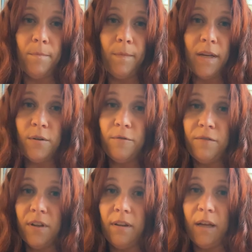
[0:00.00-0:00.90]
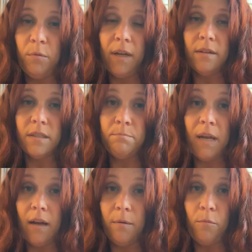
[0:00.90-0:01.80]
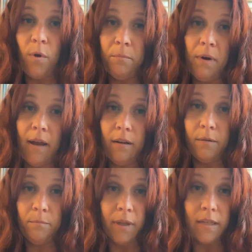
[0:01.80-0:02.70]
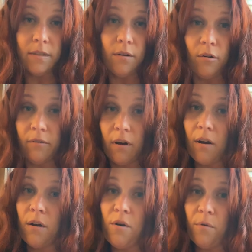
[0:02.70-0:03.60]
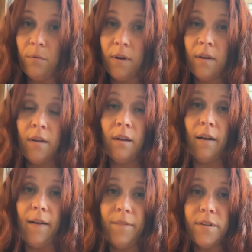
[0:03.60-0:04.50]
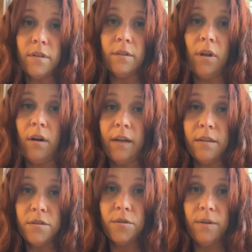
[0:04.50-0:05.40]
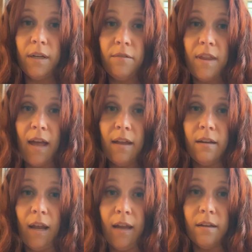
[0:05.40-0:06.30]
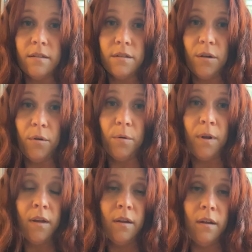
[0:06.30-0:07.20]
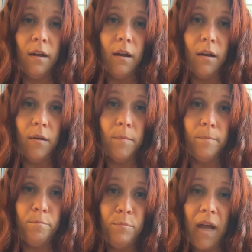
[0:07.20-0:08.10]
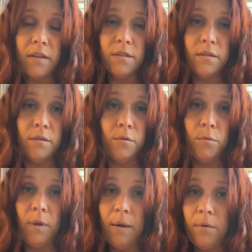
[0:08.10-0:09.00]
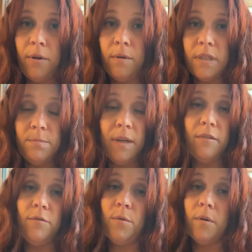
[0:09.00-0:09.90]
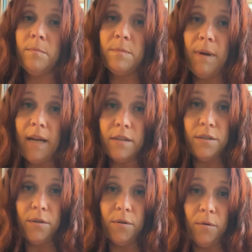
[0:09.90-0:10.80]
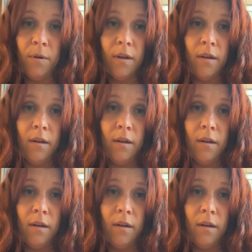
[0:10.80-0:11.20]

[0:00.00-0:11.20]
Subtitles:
I don't feel like we can just pick up one model and place it over our own. There's a long history of that, and so back to labor unions being formed, back to